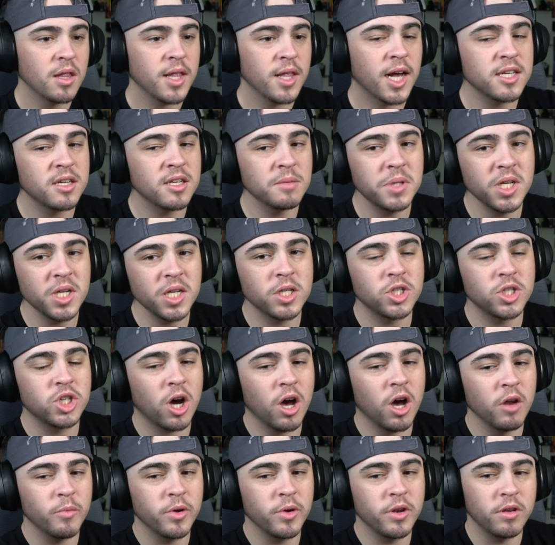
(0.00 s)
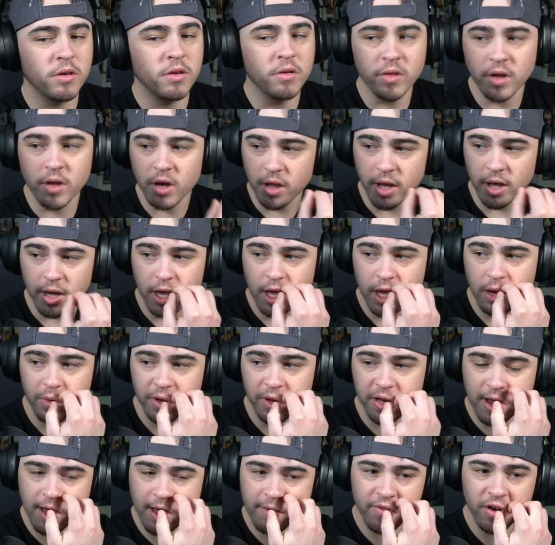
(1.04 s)
That's something John would do, though. Like, he
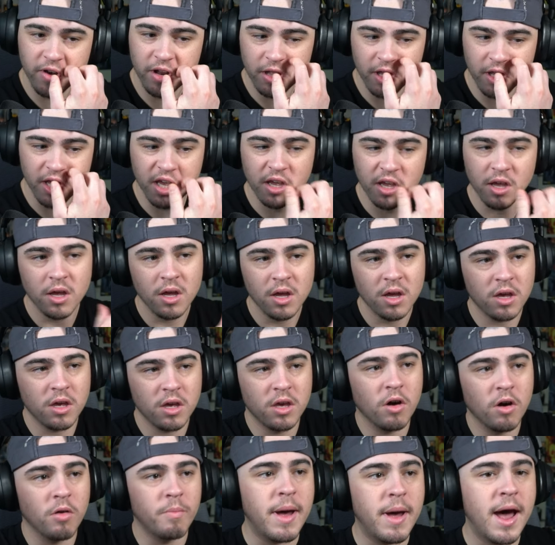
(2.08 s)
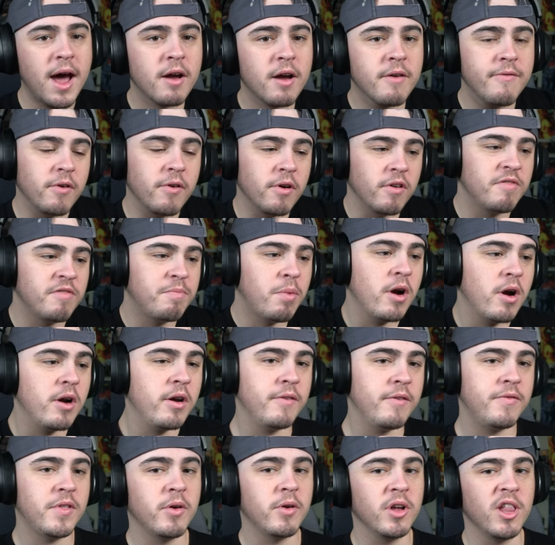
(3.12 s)
would definitely go back for a Spartan
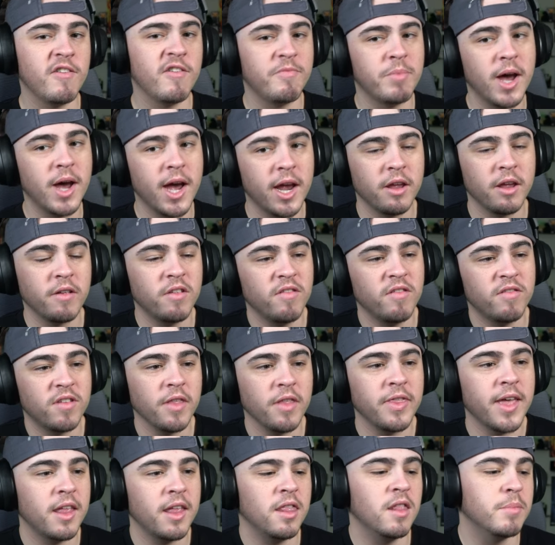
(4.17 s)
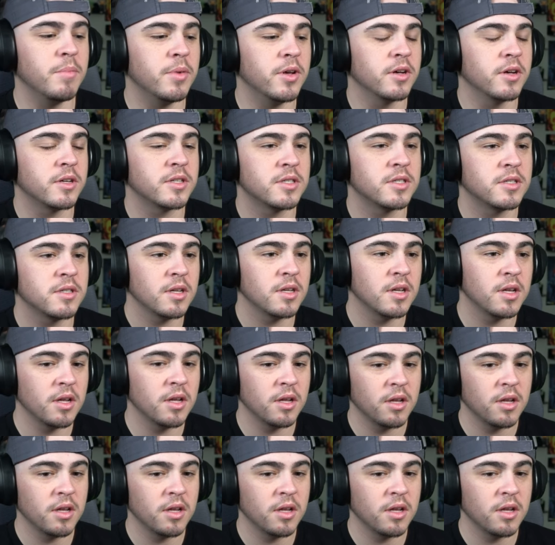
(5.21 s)
if they were left behind, because he's done that in the books.